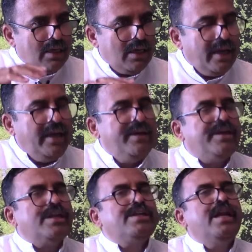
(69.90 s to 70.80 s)

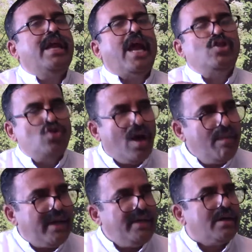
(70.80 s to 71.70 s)
interested in
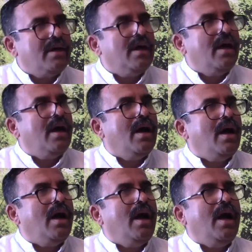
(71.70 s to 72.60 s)
enjoyment
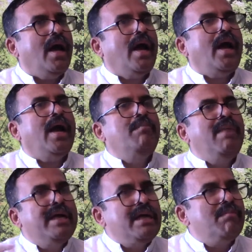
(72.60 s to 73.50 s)
and
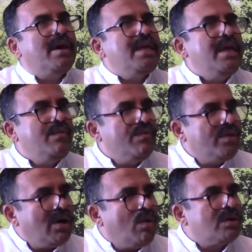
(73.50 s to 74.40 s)
making money
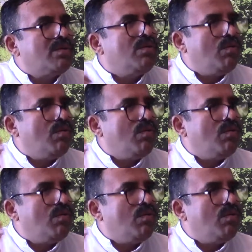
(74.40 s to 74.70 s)
without